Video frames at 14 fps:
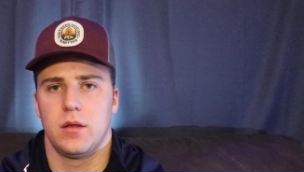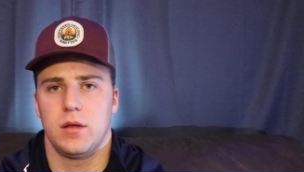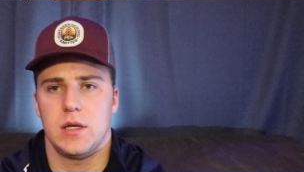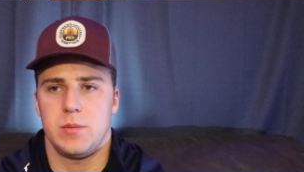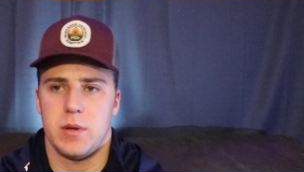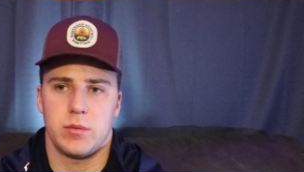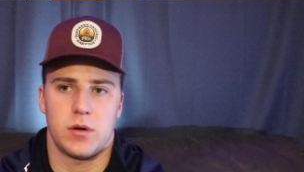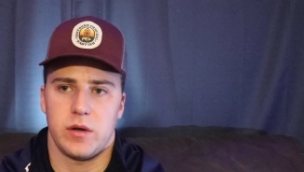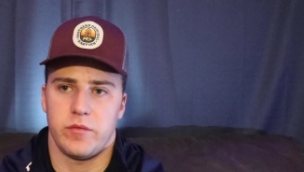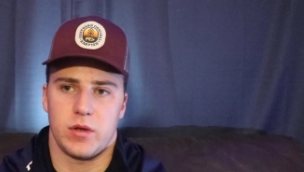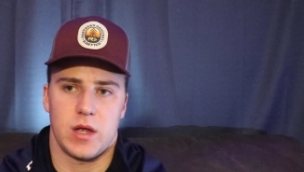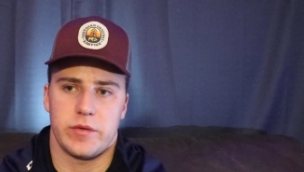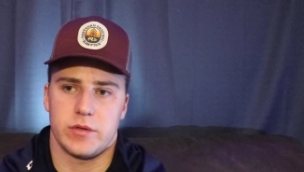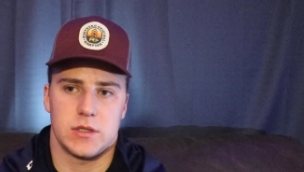These people don't
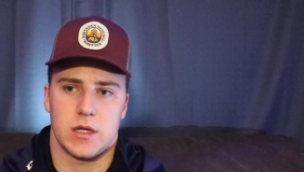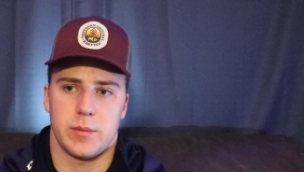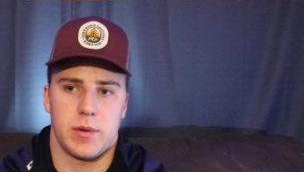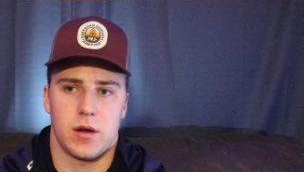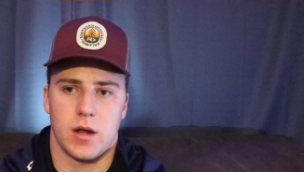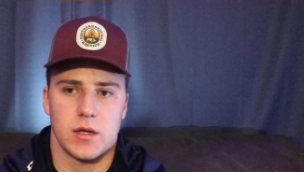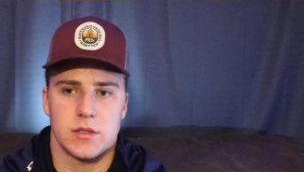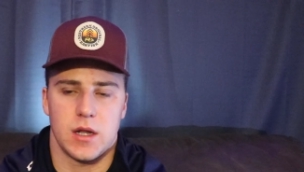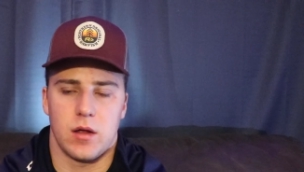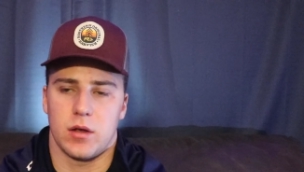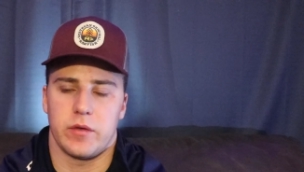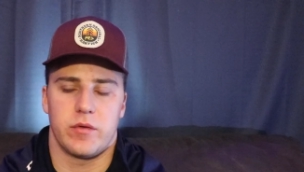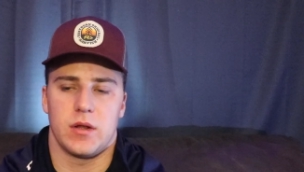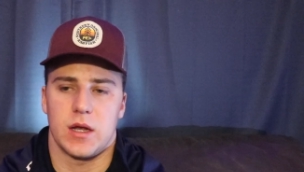even give a shit about us. They
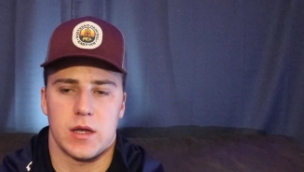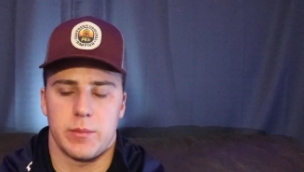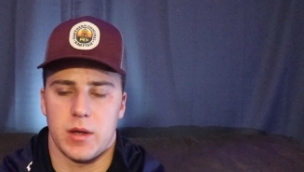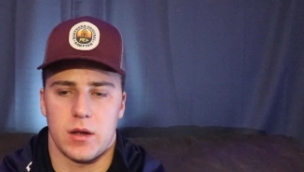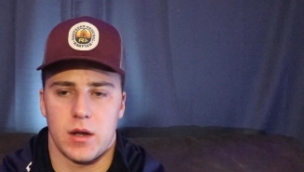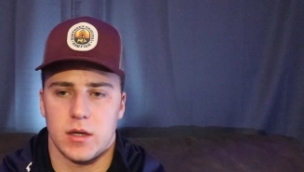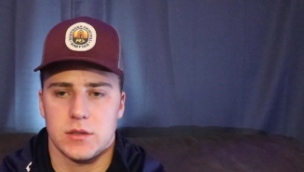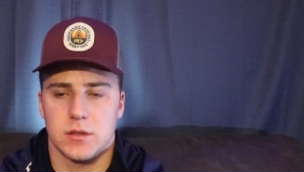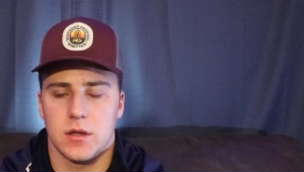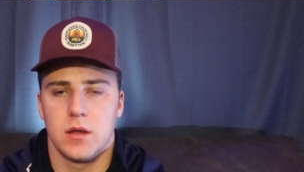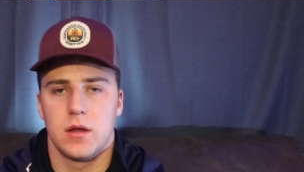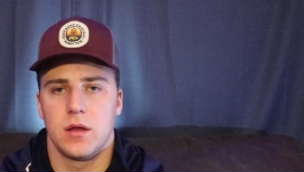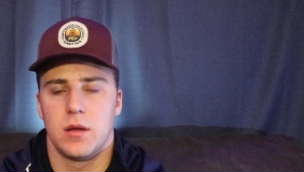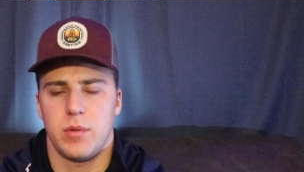don't give a lick about us.
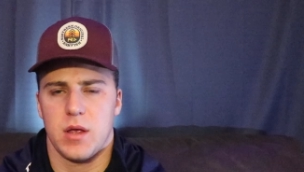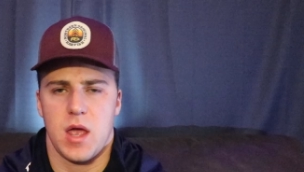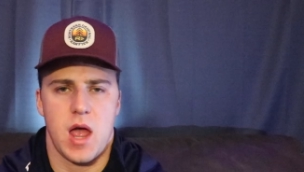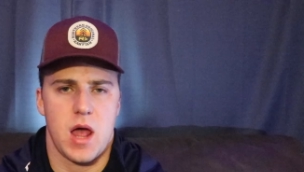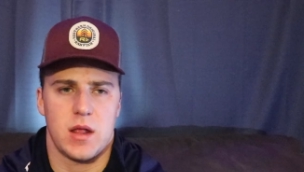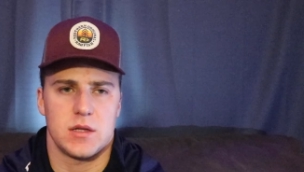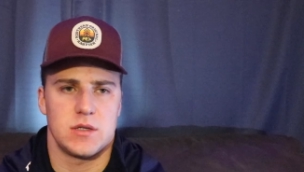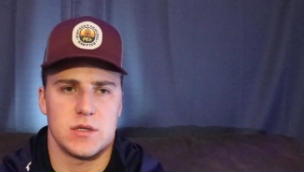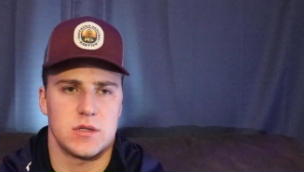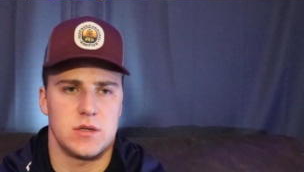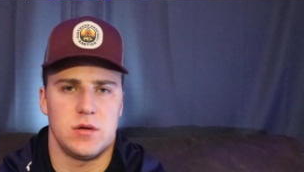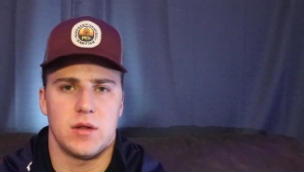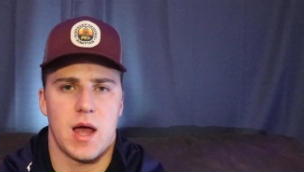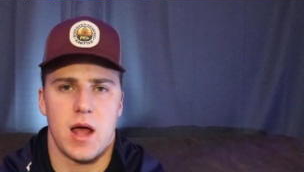But yeah, let's
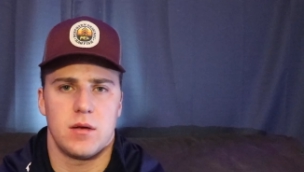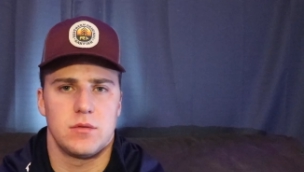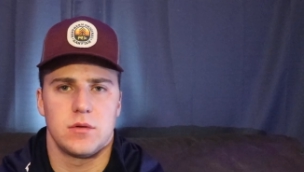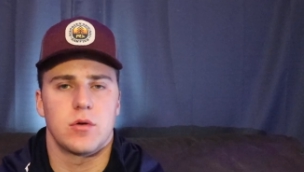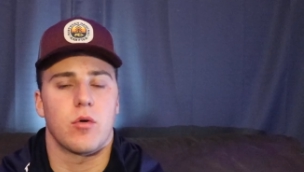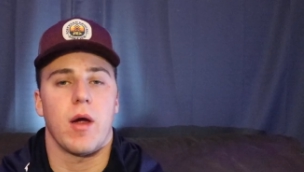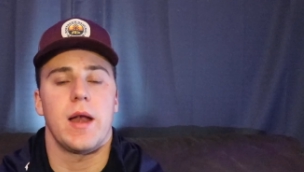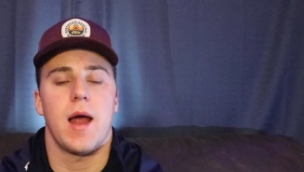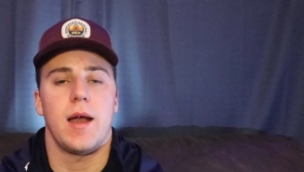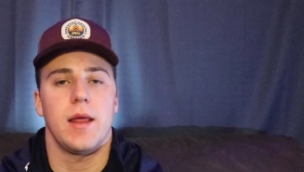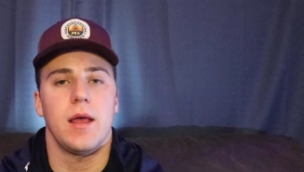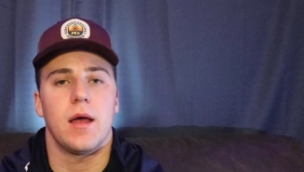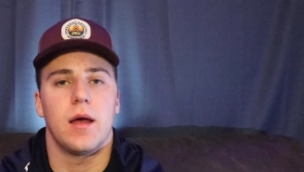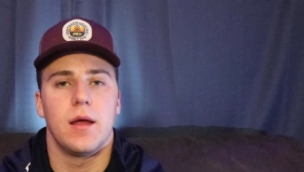just do that. Great
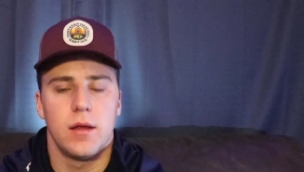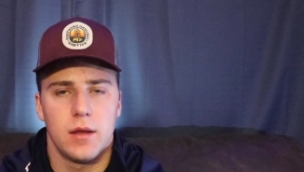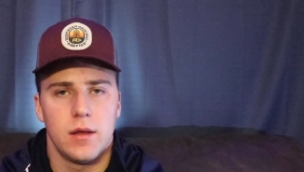idea.